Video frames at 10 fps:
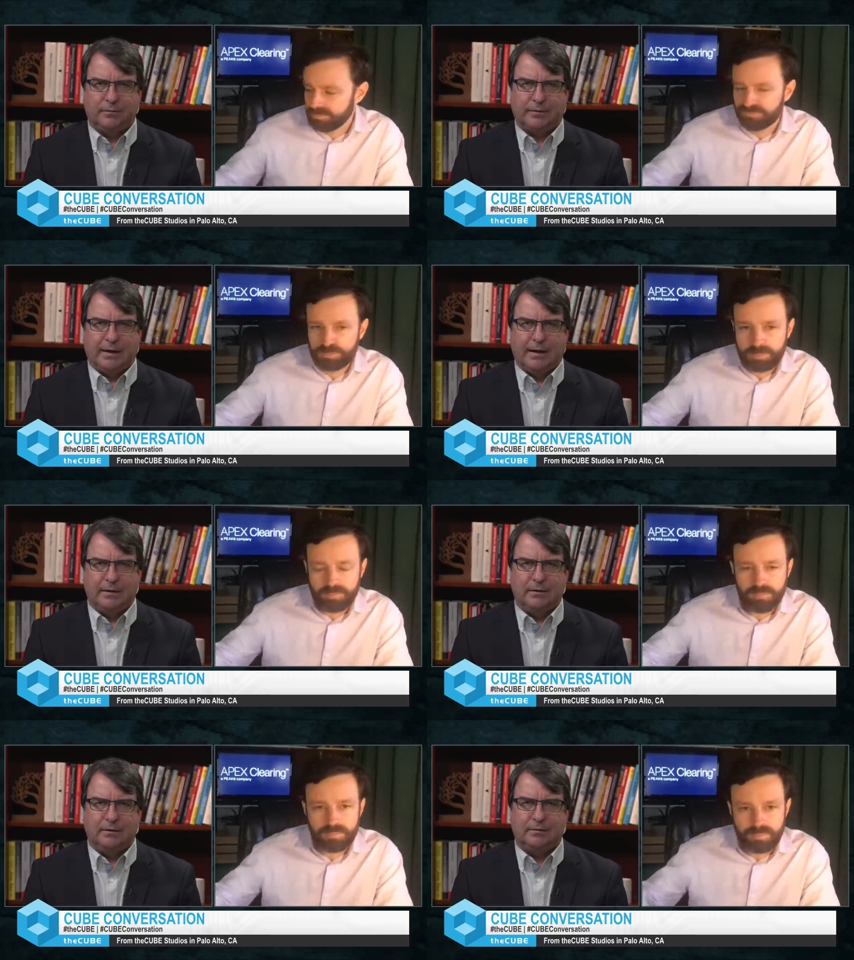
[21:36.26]
Speaker 1: that
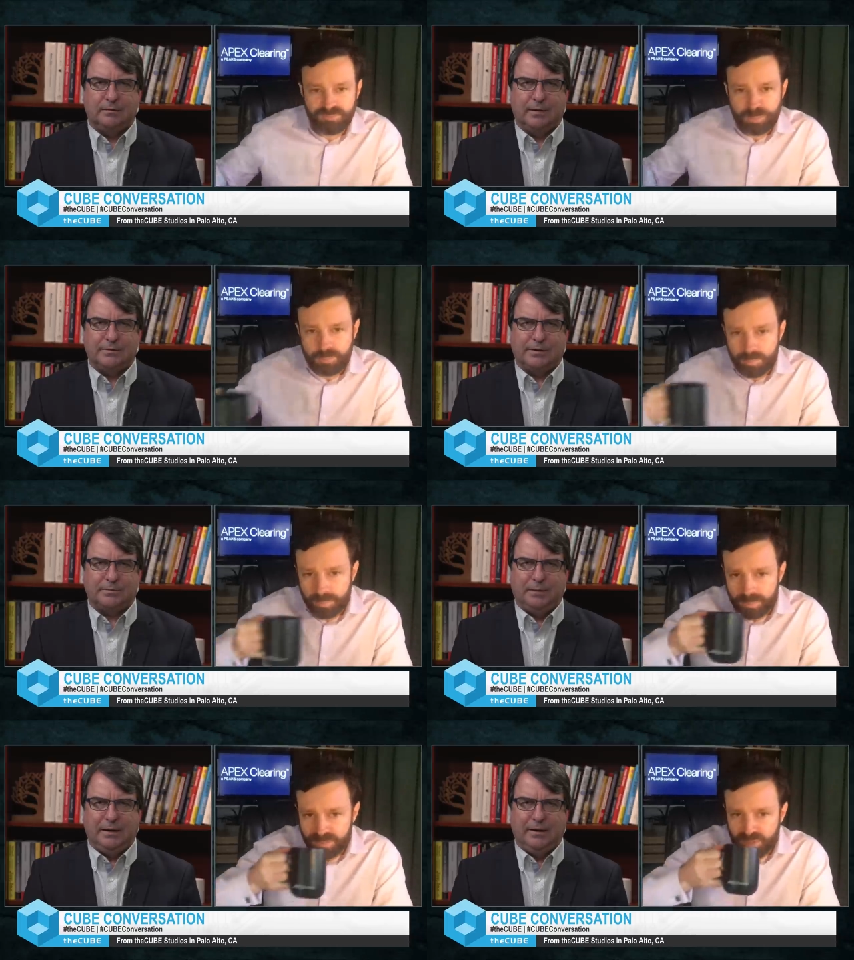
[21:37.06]
is the
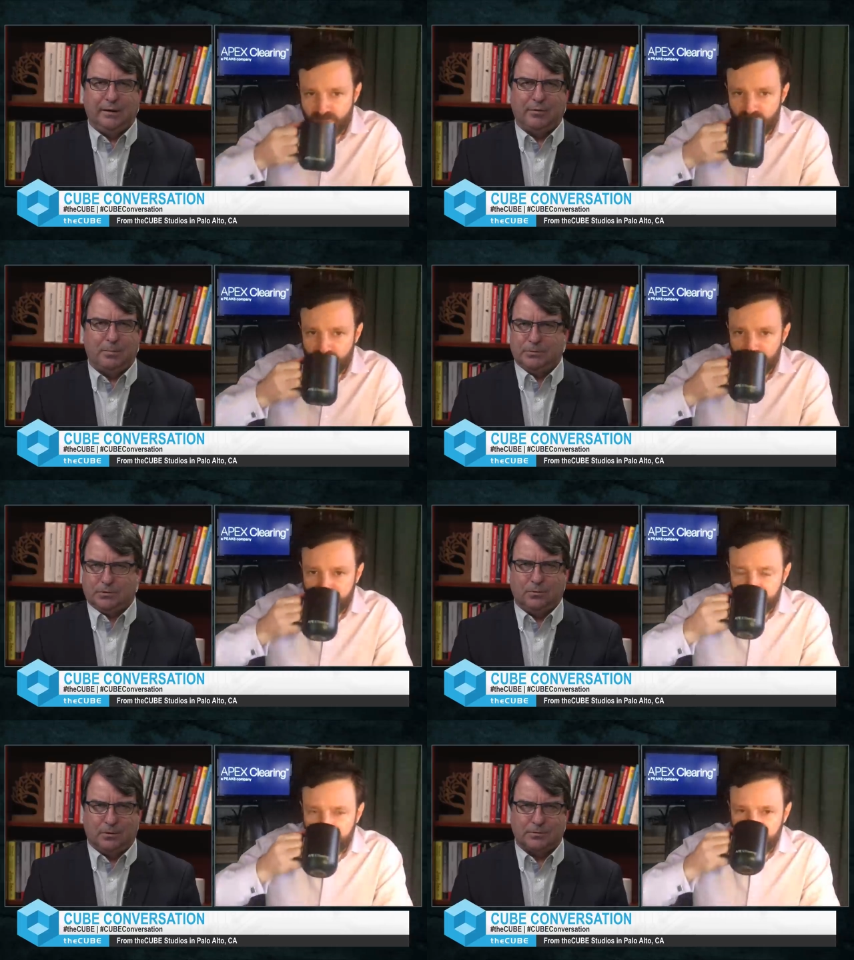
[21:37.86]
speed of open
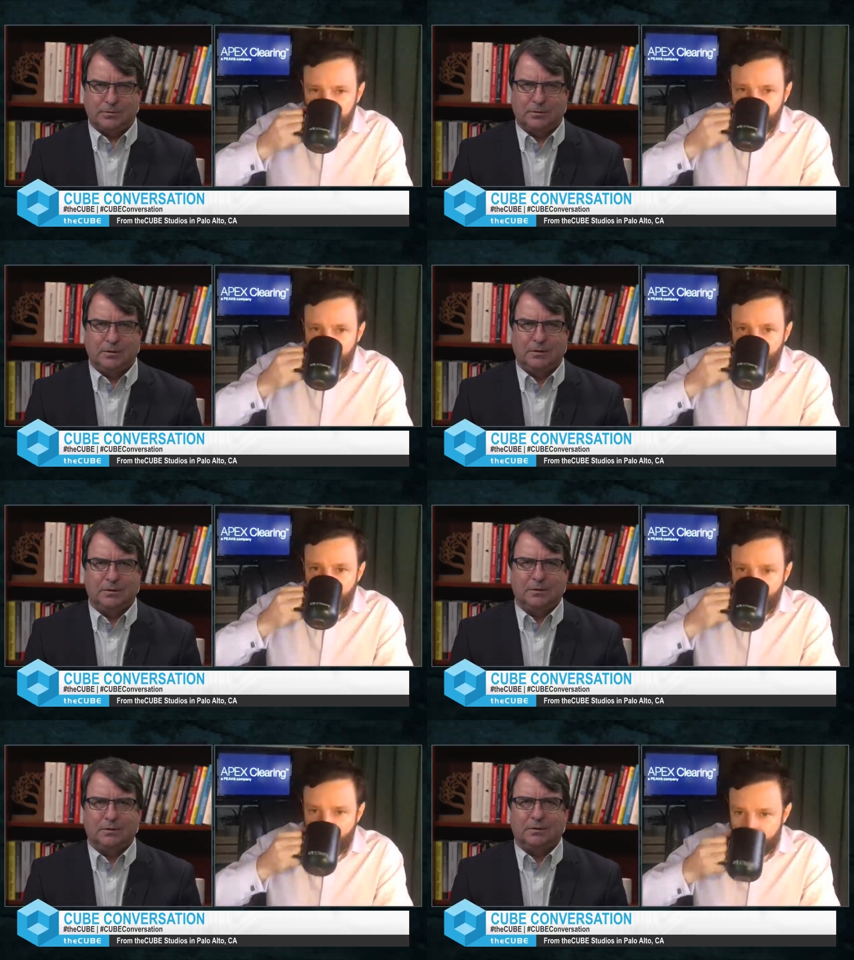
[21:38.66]
source
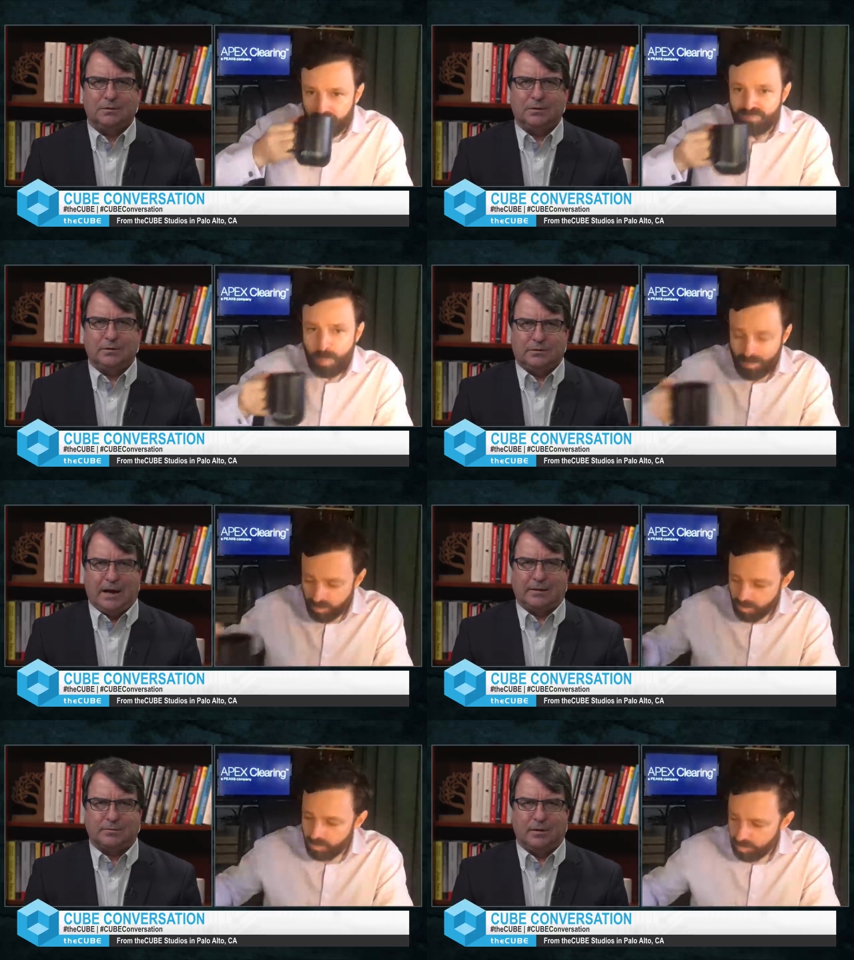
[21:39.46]
to
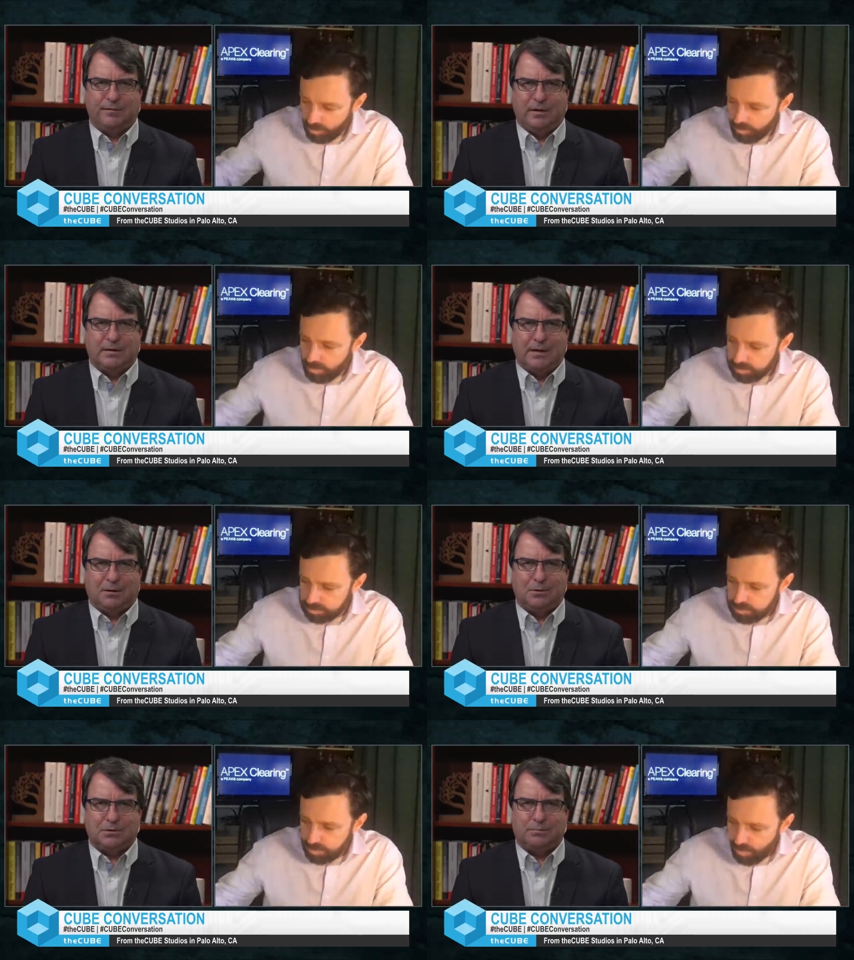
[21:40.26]
SaaS and FinTech,
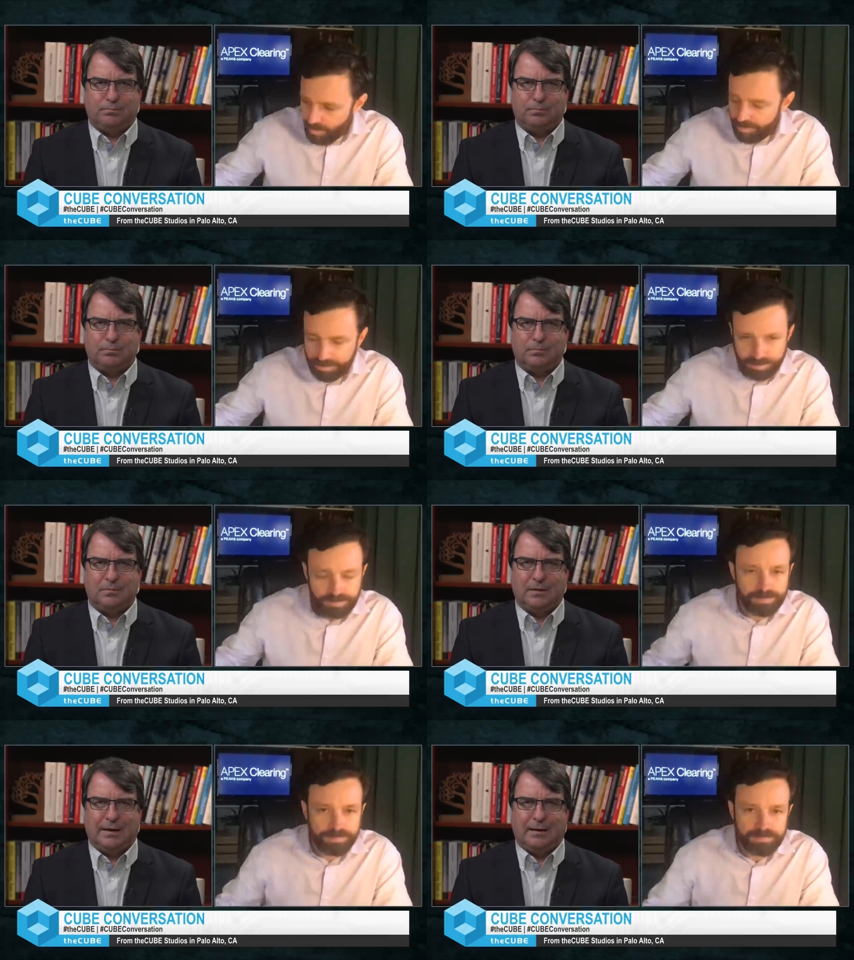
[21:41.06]
which
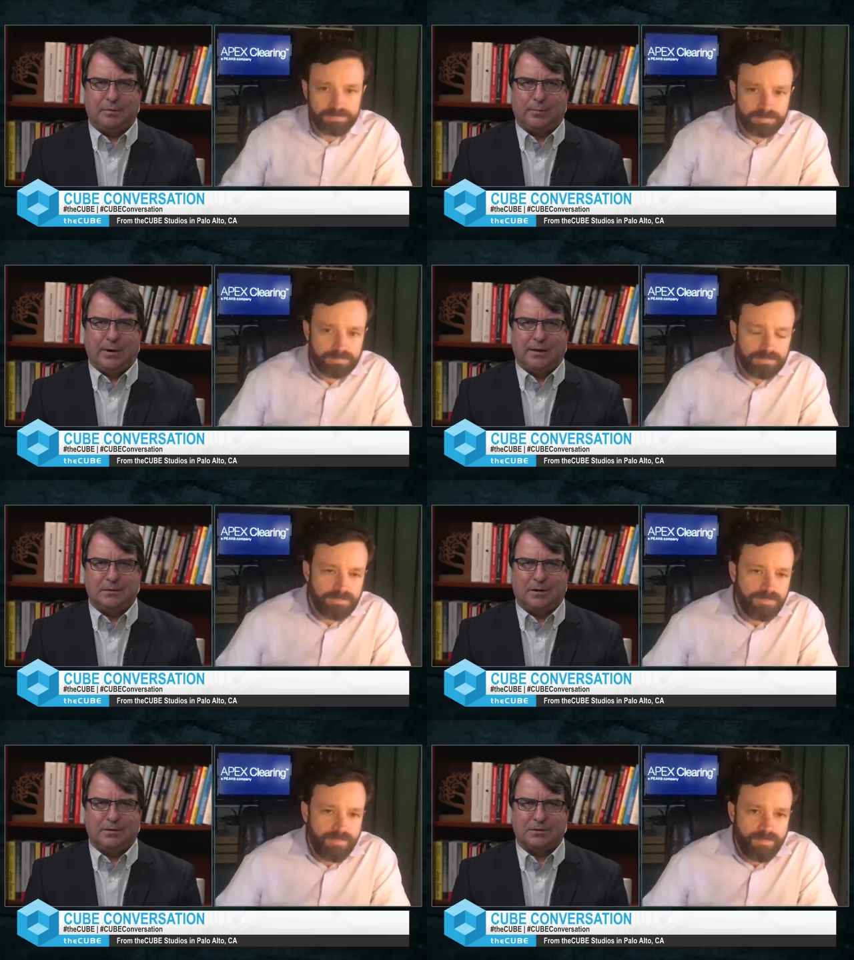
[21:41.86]
again,
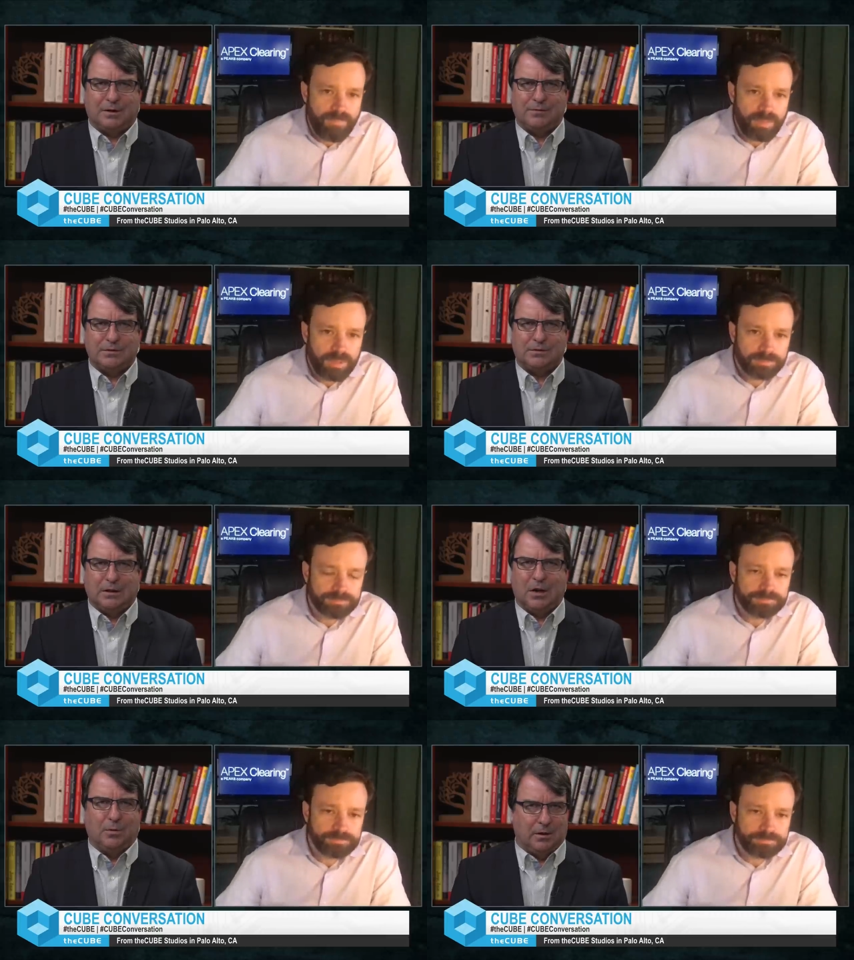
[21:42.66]
proprietary stuff is
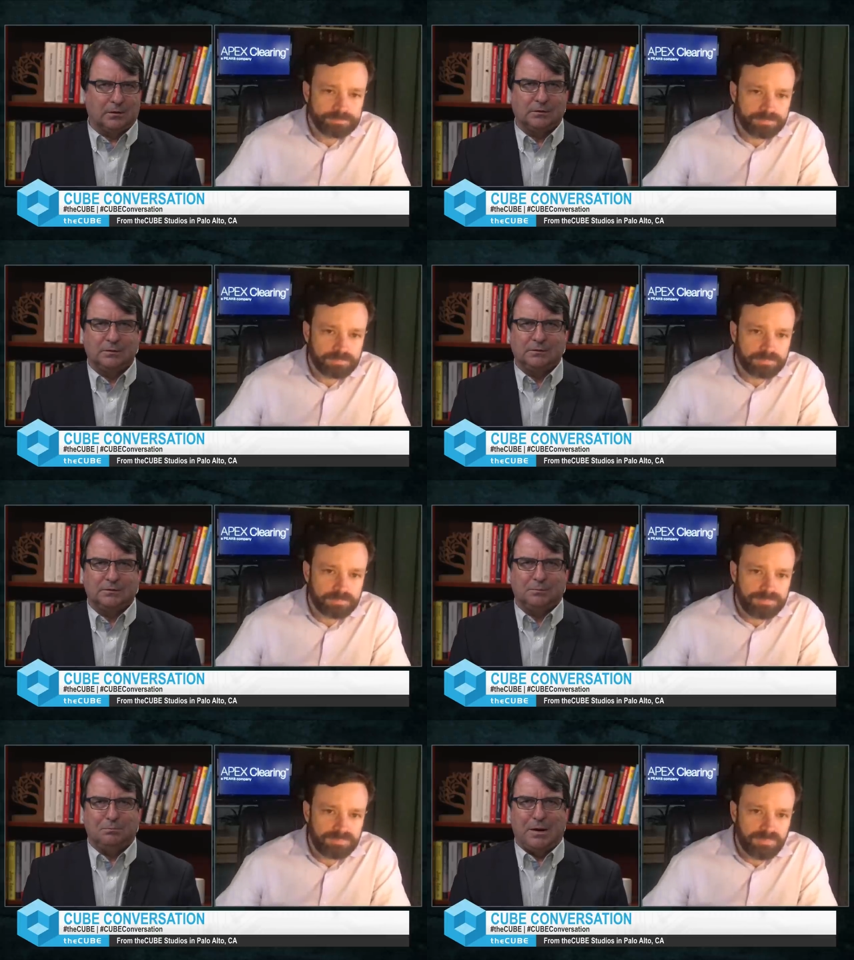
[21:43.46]
slower,
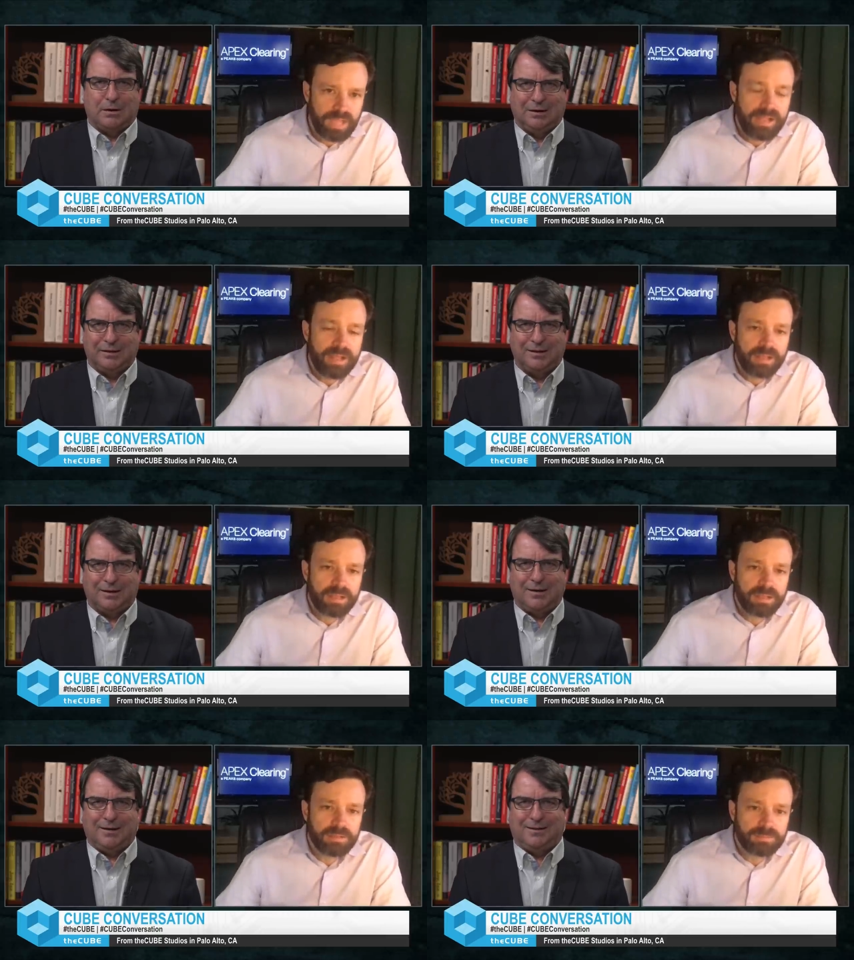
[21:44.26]
monolithic.